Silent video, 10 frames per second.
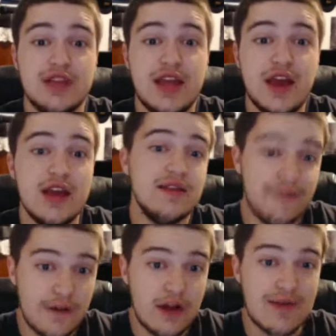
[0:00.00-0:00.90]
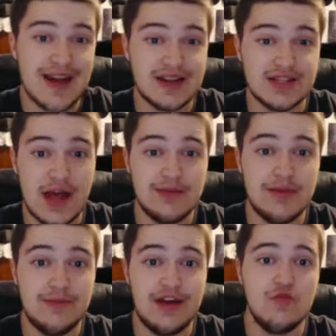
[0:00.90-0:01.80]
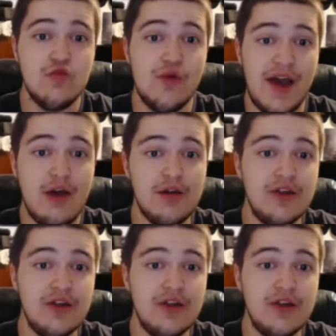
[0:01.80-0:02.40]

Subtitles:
got a fair amount of time in the Battle Royale.